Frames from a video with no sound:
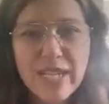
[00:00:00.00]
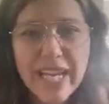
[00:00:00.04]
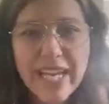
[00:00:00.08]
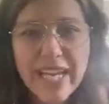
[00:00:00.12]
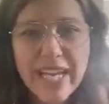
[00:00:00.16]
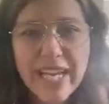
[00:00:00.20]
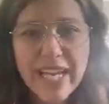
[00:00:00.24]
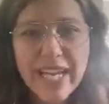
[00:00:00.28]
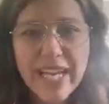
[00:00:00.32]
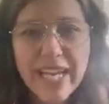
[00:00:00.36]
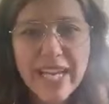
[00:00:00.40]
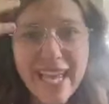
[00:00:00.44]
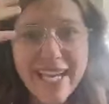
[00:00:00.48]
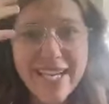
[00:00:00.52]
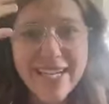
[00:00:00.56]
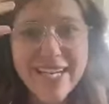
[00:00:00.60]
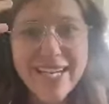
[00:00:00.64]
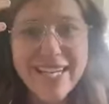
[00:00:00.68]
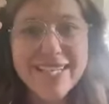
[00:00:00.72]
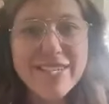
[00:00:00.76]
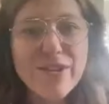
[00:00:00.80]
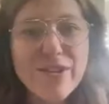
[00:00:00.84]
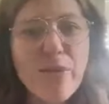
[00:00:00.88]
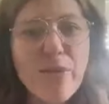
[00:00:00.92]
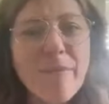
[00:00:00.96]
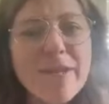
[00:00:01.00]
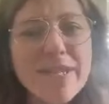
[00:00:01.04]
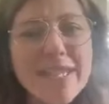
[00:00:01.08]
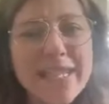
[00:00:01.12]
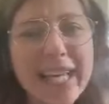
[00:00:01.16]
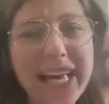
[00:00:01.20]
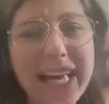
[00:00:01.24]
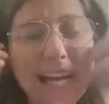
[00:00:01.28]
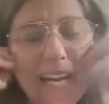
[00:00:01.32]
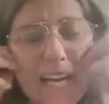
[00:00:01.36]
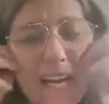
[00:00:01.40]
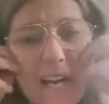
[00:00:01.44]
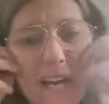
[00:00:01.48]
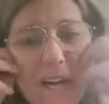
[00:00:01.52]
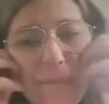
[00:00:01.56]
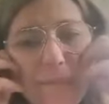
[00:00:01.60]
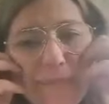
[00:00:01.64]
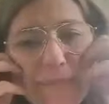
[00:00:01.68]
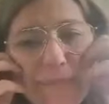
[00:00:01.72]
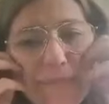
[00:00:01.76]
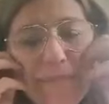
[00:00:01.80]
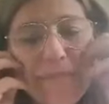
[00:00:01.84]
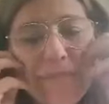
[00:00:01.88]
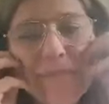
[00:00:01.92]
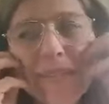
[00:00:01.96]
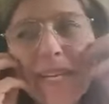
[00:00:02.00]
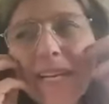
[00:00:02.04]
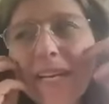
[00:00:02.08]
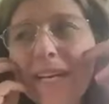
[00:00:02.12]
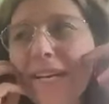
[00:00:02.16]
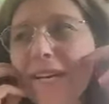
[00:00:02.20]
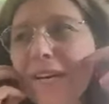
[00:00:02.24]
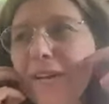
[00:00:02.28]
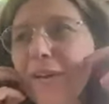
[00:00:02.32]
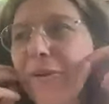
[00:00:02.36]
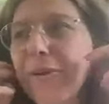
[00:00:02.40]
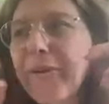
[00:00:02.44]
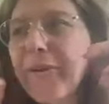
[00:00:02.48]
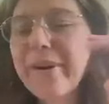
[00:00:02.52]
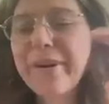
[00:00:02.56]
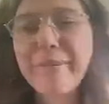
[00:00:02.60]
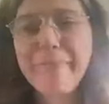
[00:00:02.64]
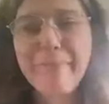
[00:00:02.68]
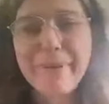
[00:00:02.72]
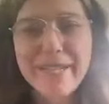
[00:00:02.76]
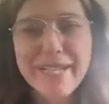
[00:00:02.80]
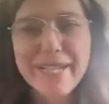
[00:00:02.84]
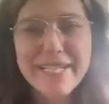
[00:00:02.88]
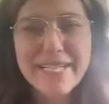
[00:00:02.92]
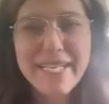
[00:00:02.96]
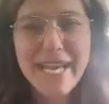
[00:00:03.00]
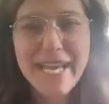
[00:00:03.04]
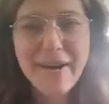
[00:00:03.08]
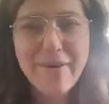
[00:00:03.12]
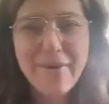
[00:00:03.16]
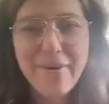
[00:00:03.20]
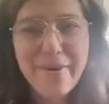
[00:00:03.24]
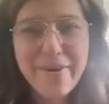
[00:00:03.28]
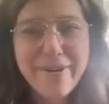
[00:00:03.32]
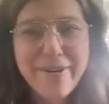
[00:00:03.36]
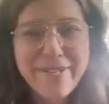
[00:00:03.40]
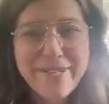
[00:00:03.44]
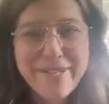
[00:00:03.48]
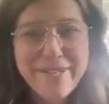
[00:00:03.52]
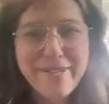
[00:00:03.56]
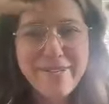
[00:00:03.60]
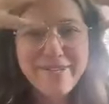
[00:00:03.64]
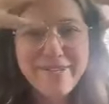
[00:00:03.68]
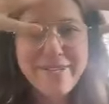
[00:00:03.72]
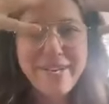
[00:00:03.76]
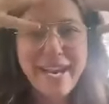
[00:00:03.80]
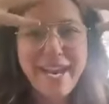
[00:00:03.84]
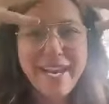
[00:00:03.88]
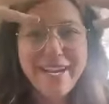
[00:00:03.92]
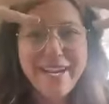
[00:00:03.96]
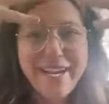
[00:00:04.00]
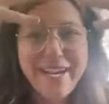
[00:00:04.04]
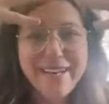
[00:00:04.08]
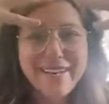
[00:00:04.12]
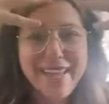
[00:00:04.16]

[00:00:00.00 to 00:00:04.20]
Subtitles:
like a light. It's almost like you're in a police headquarters and they're shining a